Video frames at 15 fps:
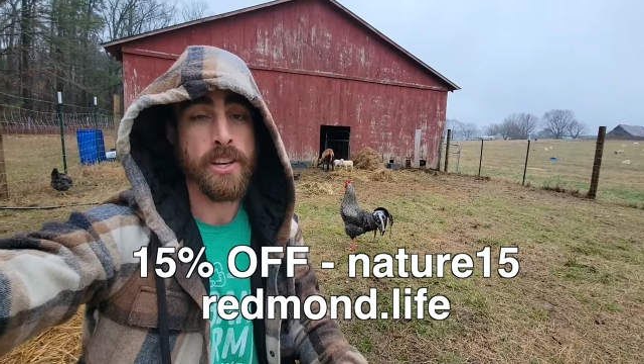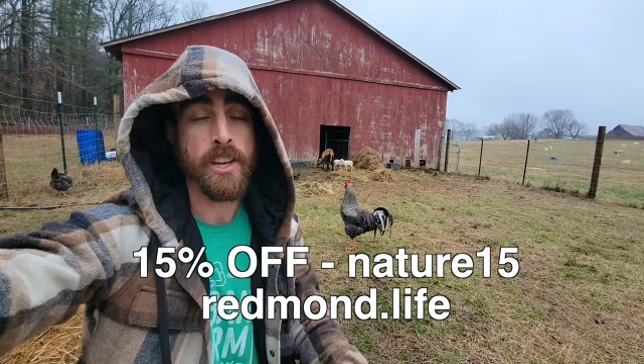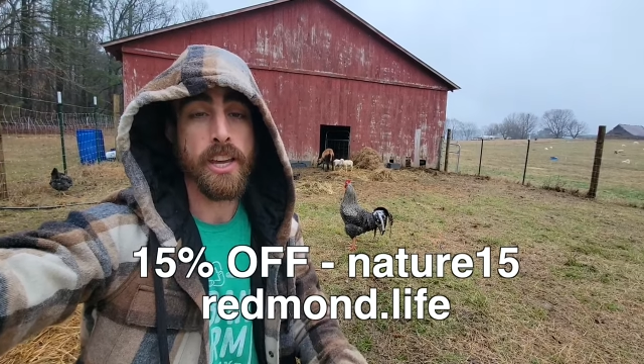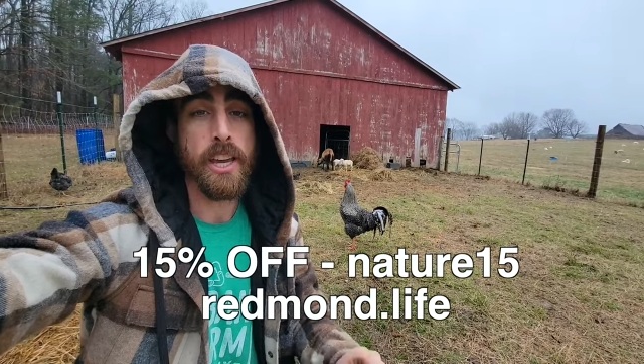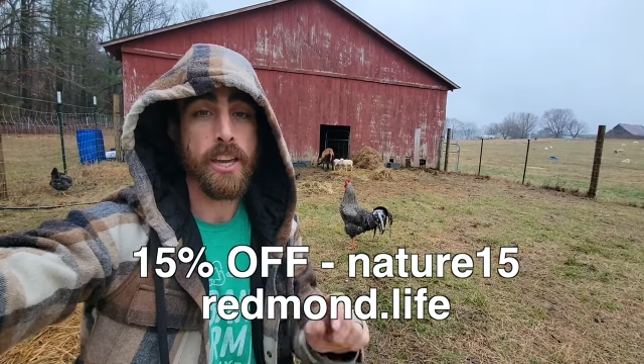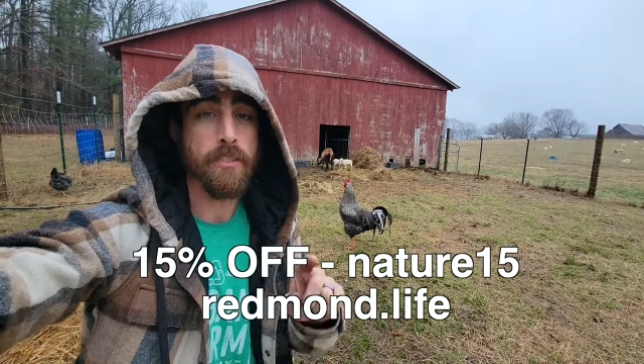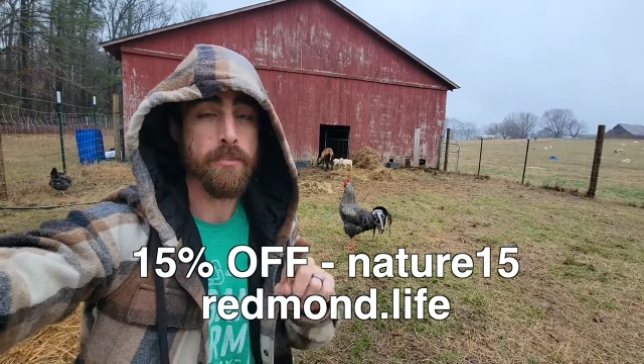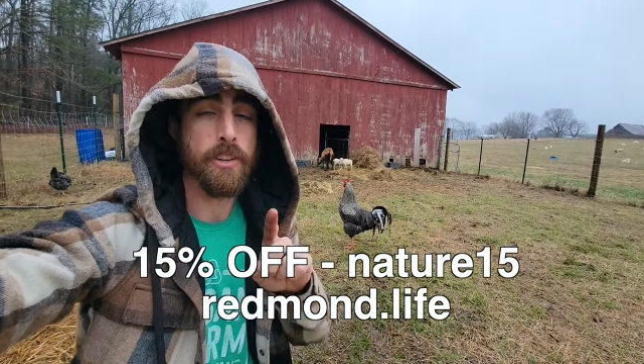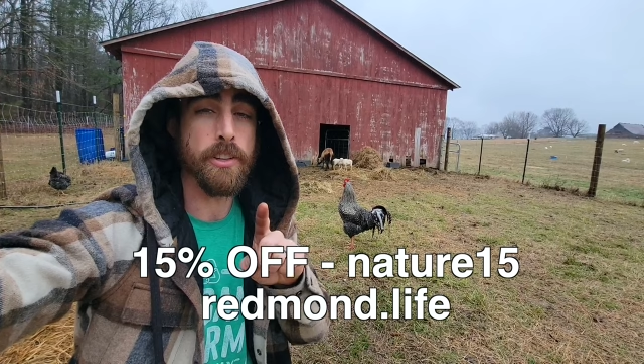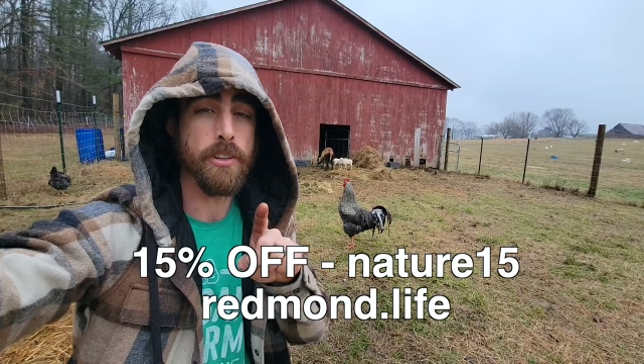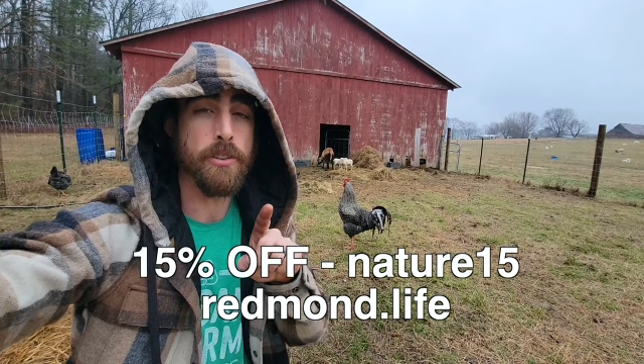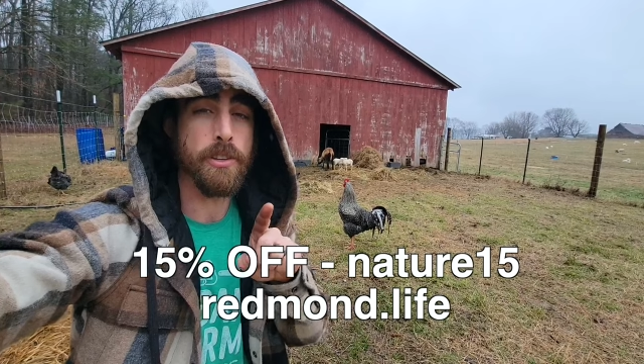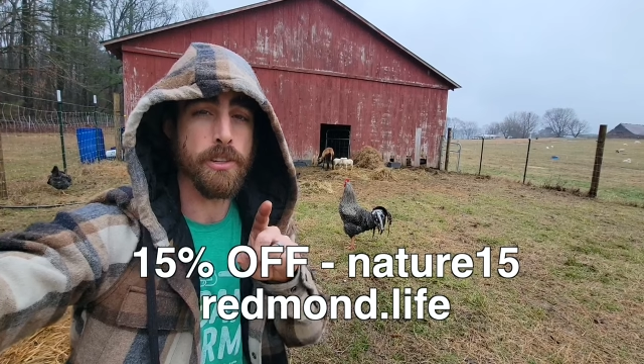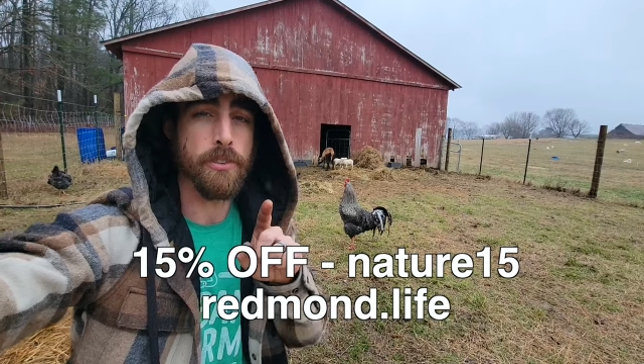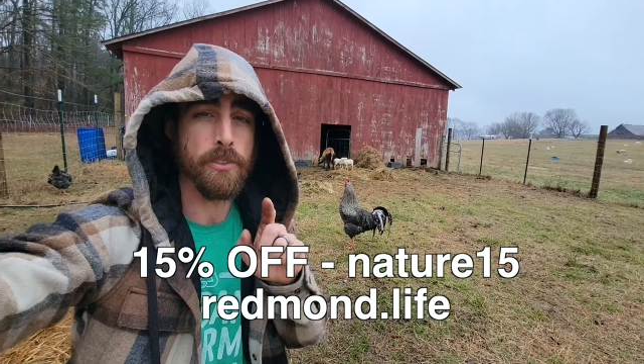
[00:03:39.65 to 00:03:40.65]
if you
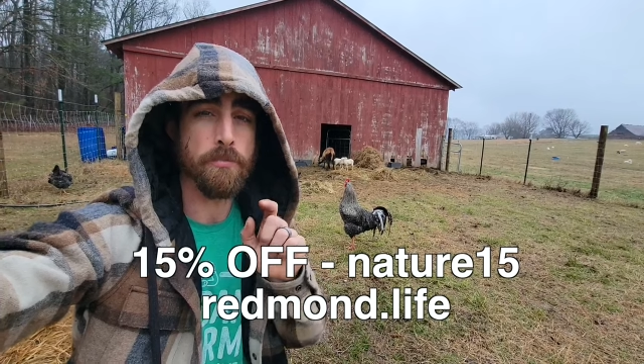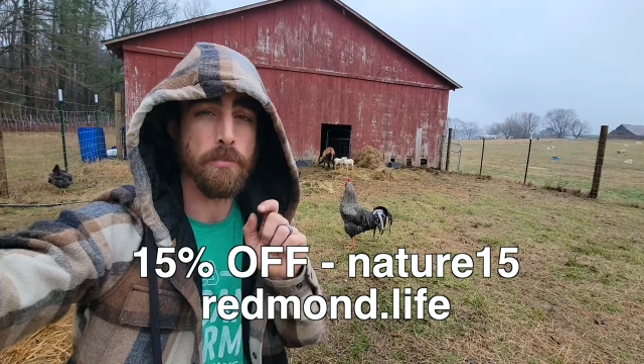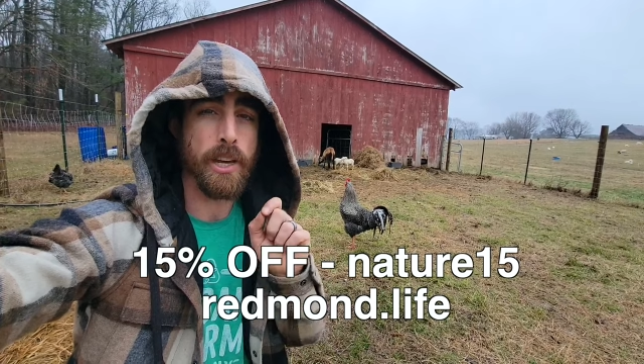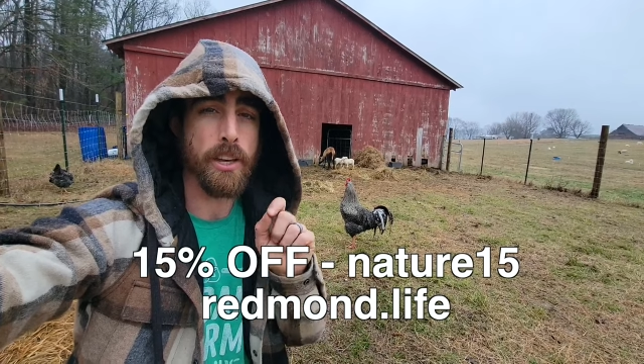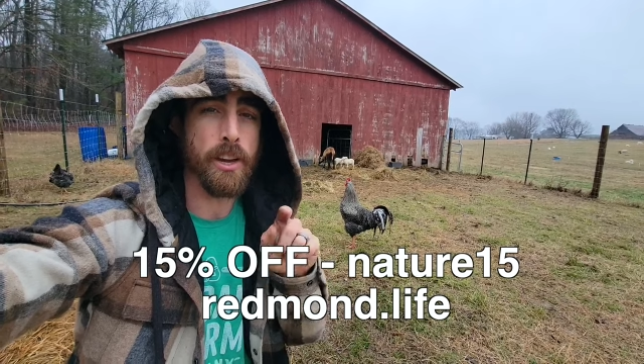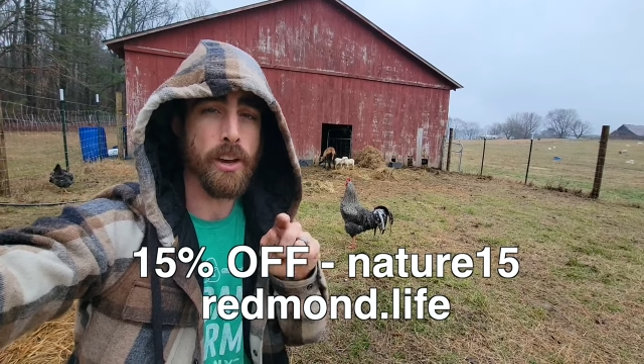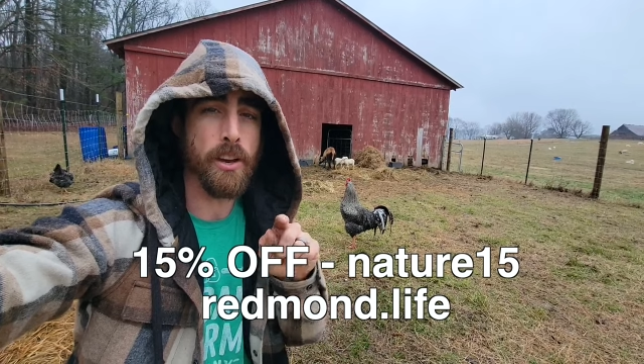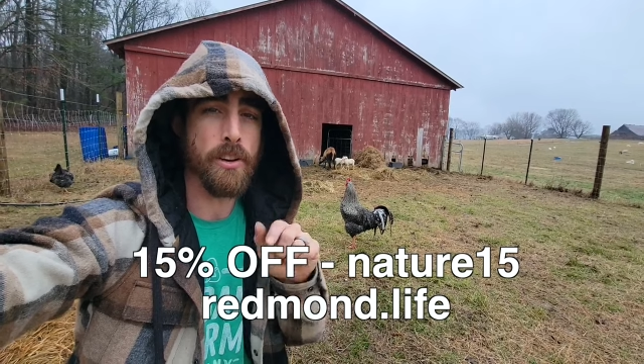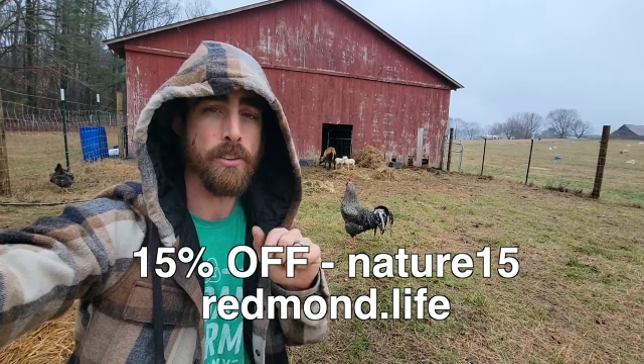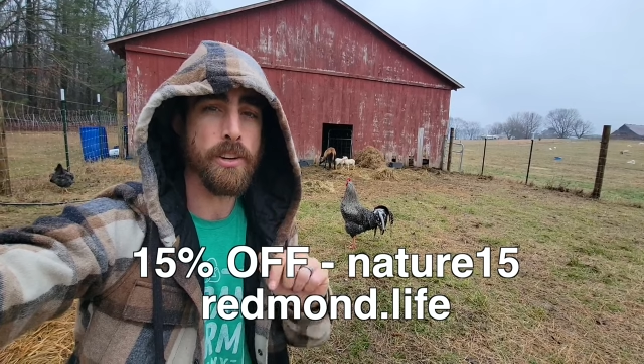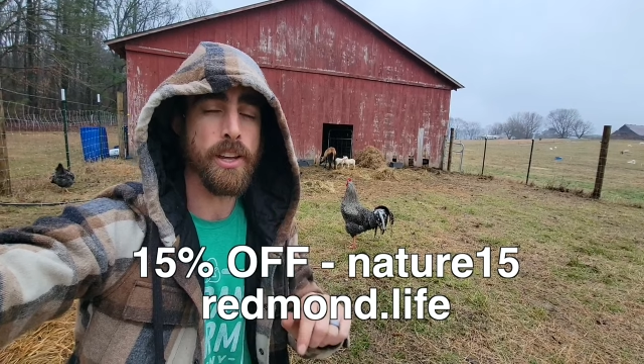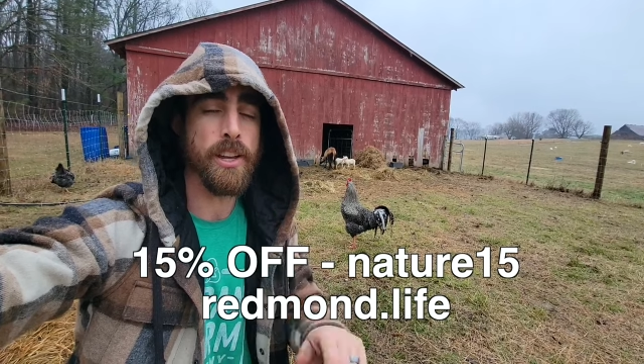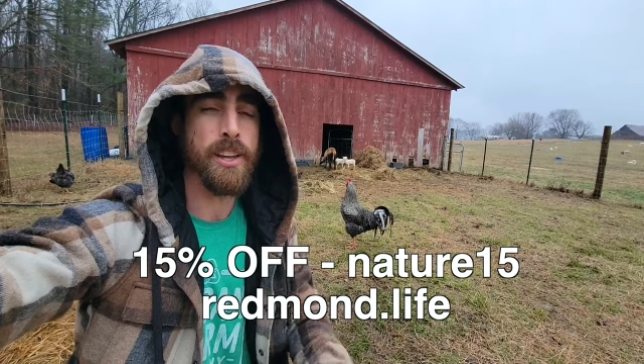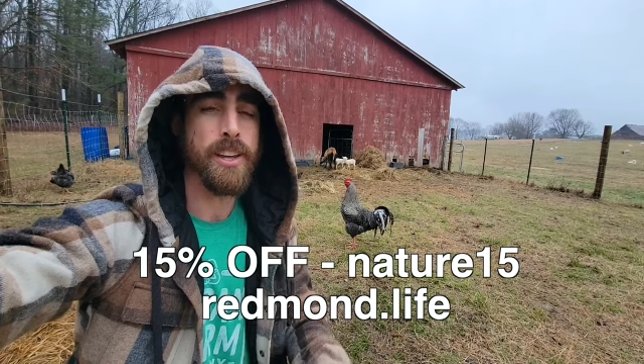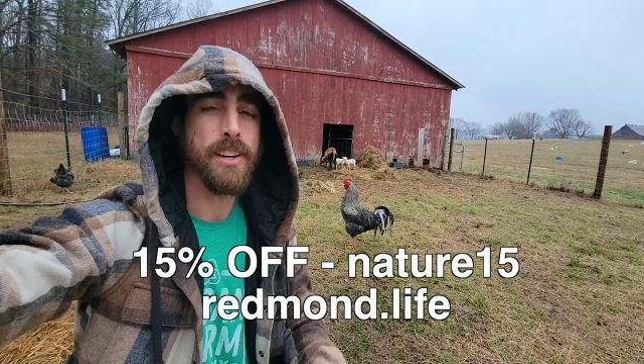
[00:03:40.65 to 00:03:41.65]
use my code
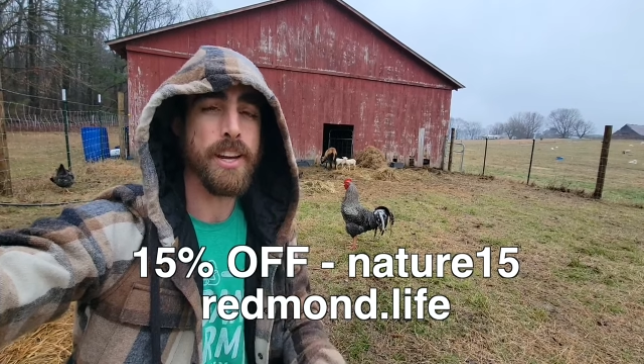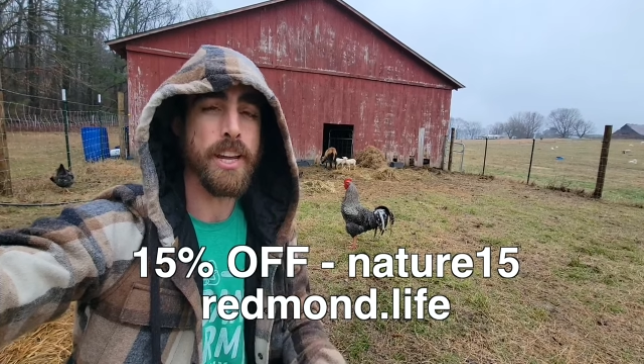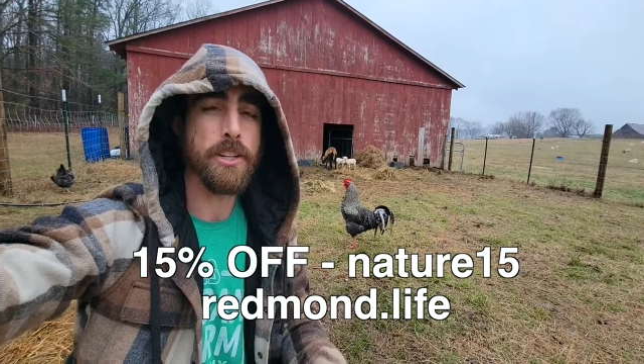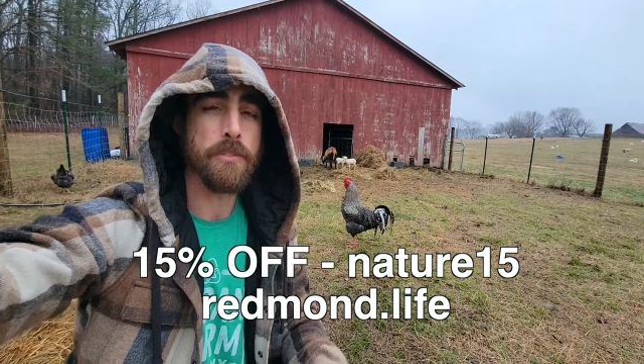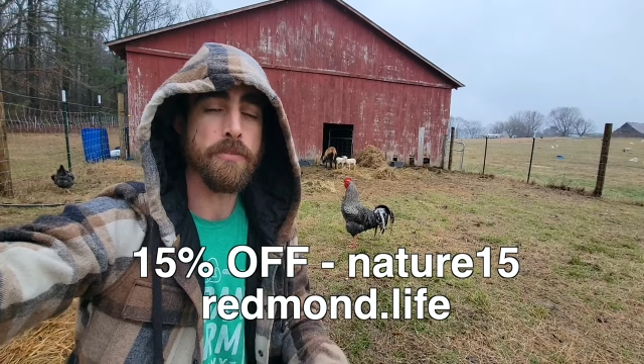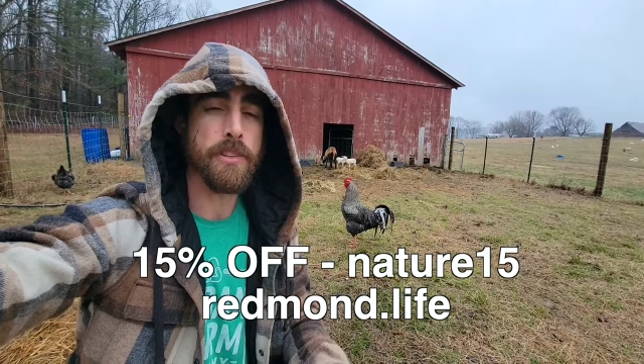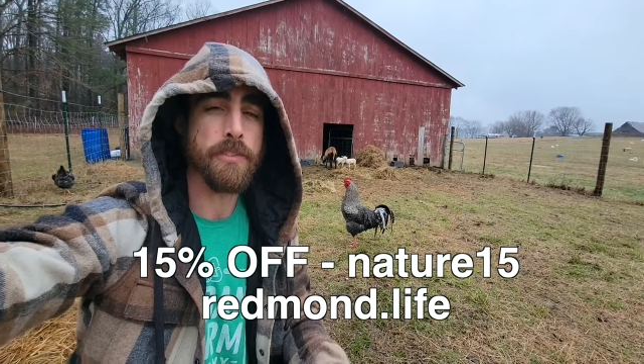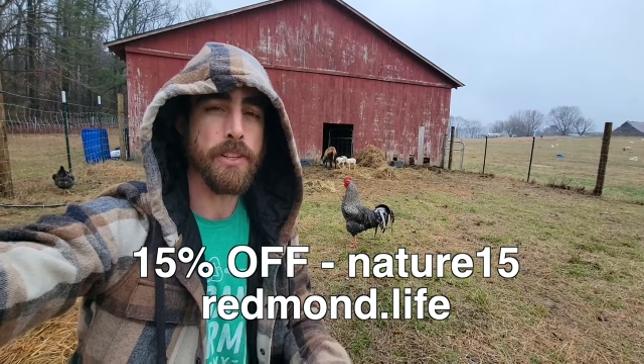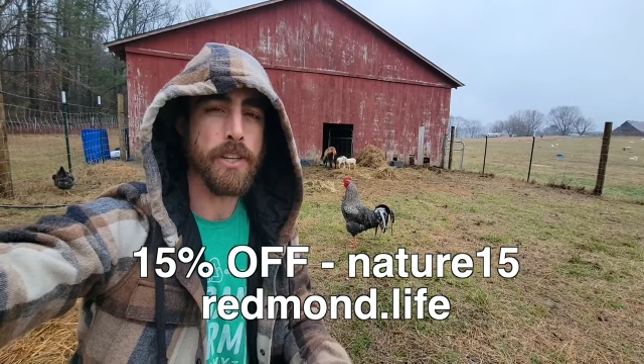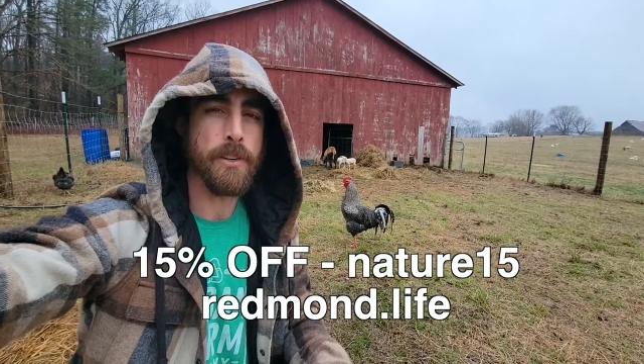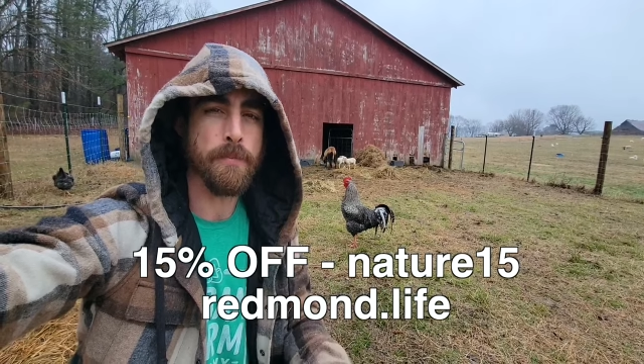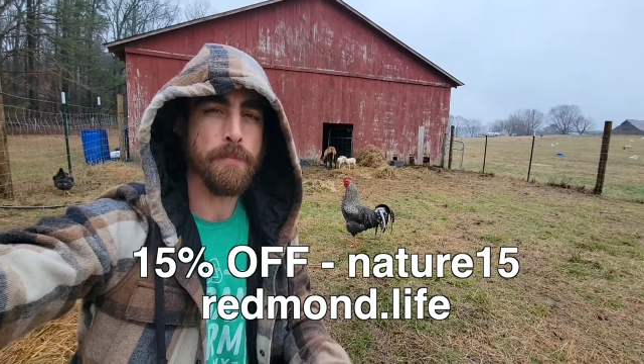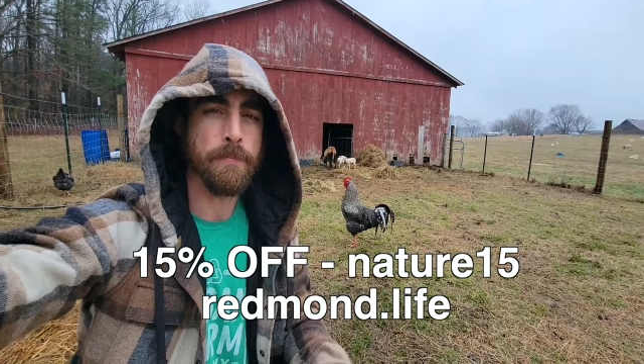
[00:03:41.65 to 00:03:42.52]
nature fifteen.